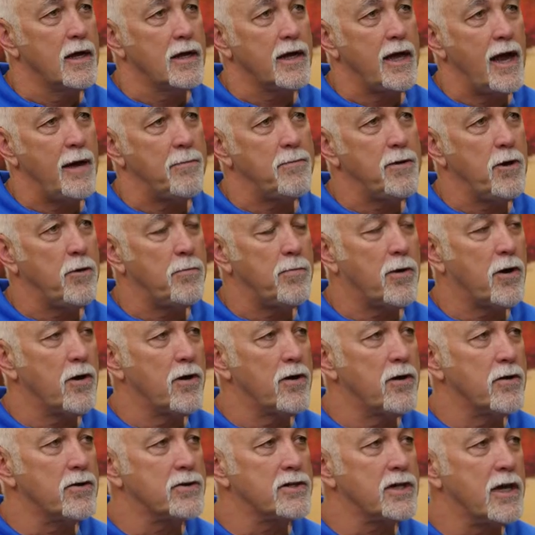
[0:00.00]
Capio
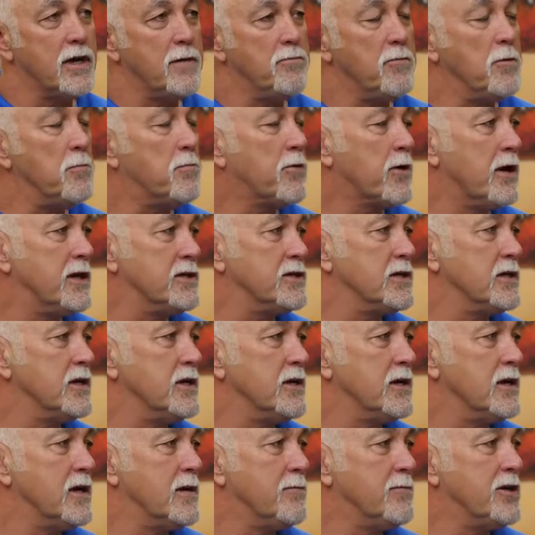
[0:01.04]
Partners, I'm the
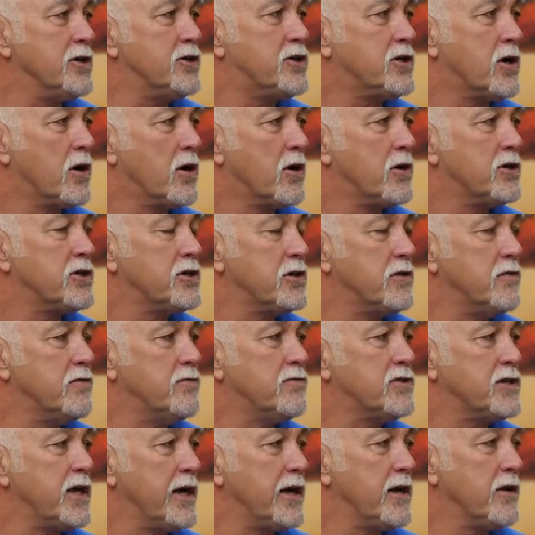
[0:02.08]
president. I'm in charge
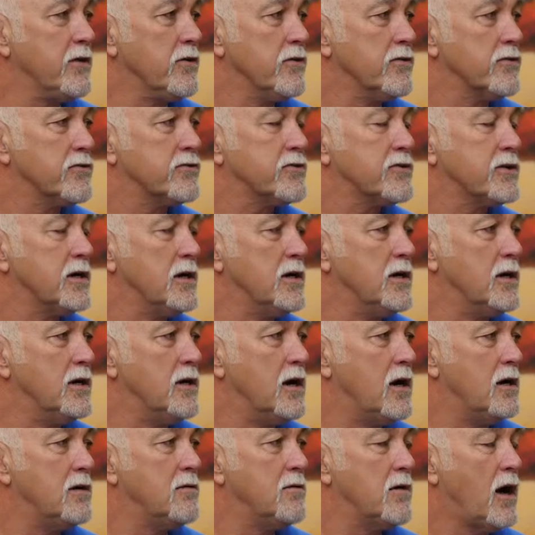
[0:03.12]
of sales,
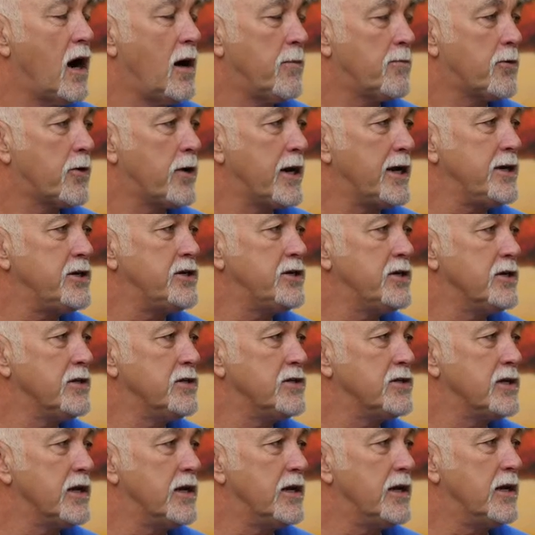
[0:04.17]

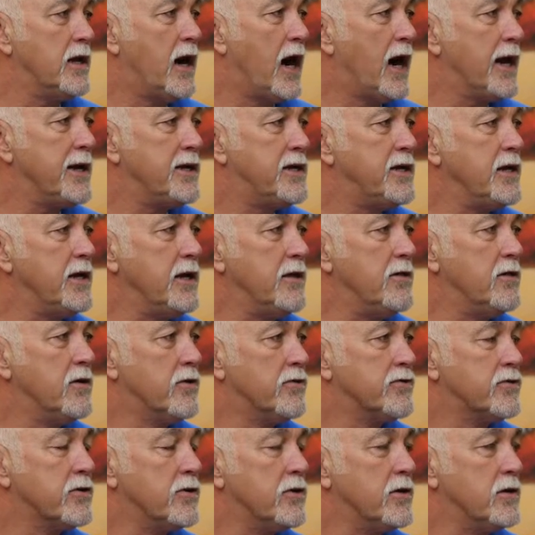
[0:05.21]
operations, and IT.
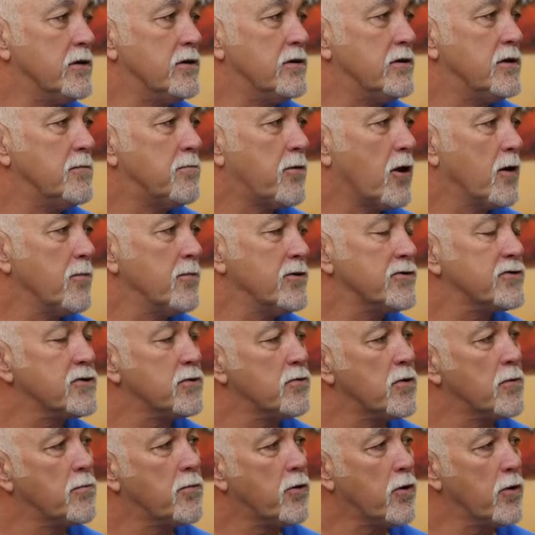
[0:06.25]
Those are the departments that
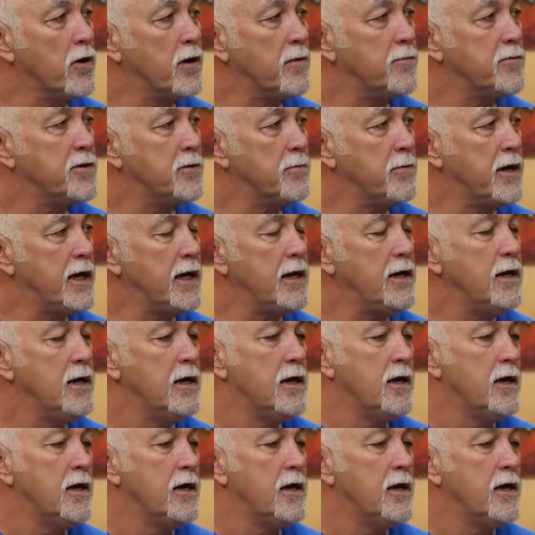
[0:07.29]
report up to me.